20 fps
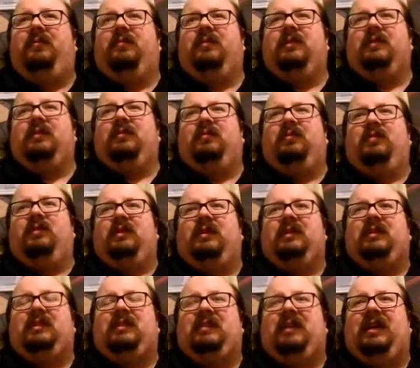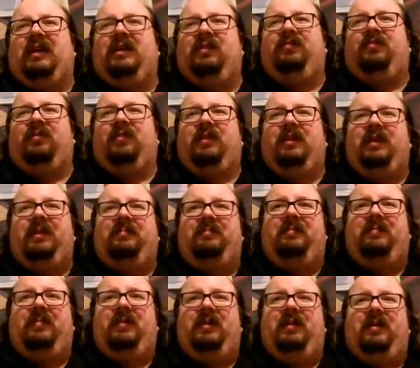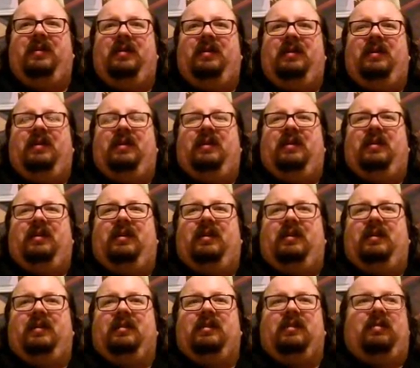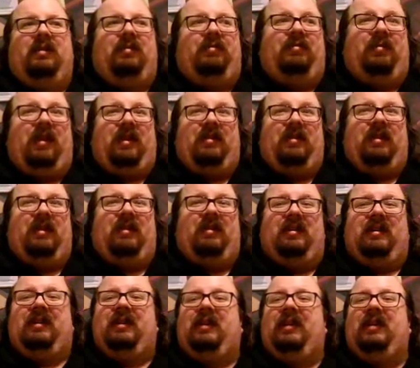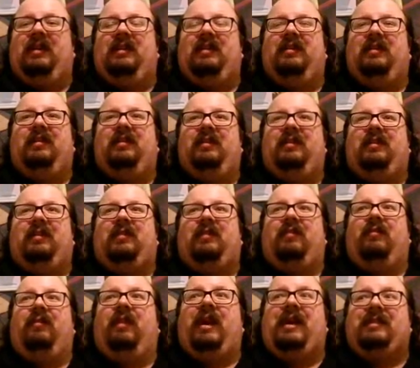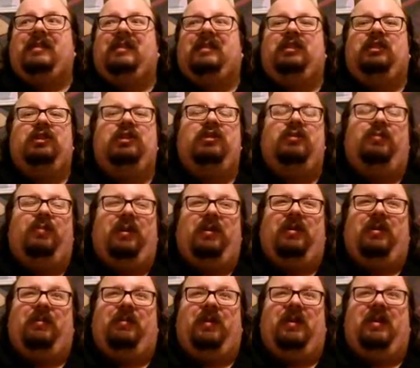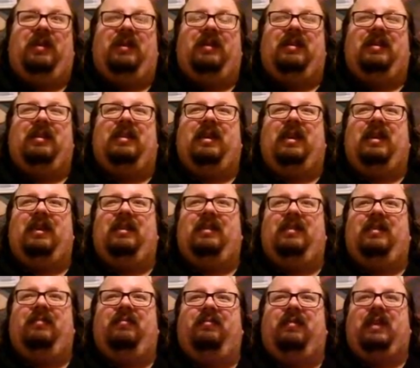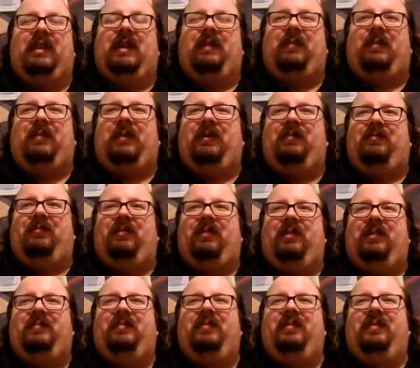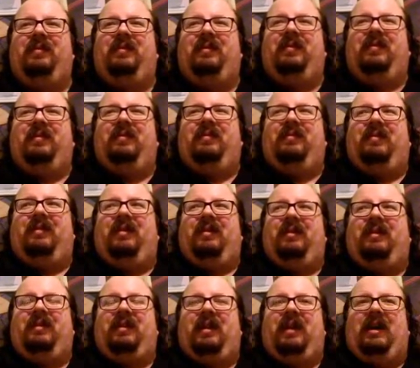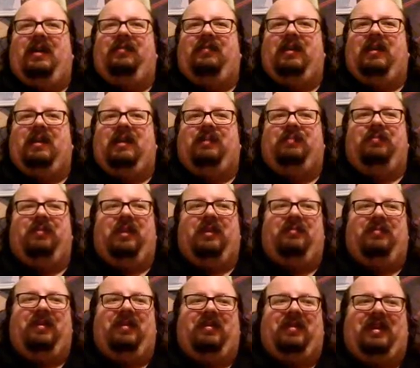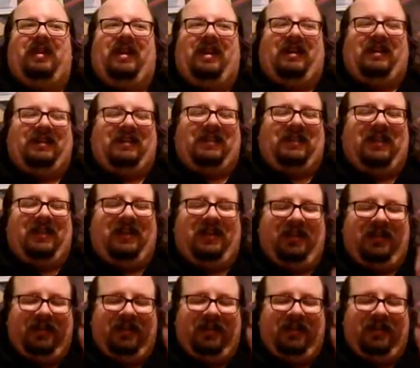wasn't really excited for them until I found out I can get the last two Pokemon that were keeping me from having a complete Pokedex.